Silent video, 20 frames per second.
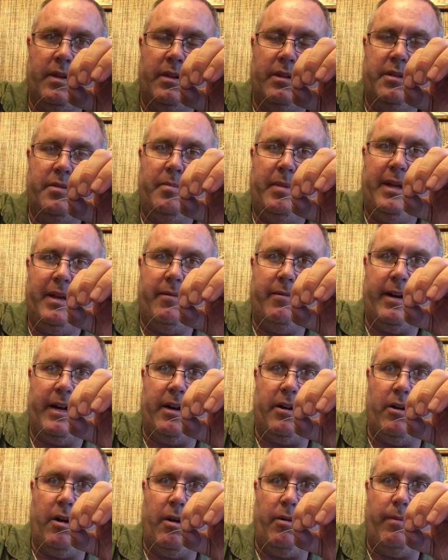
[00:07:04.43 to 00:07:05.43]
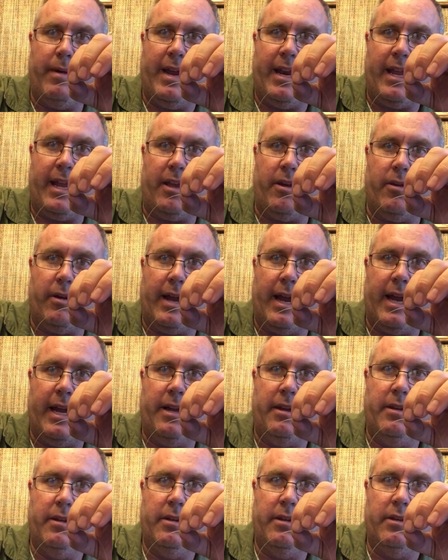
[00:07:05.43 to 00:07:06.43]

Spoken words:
split ring already, okay?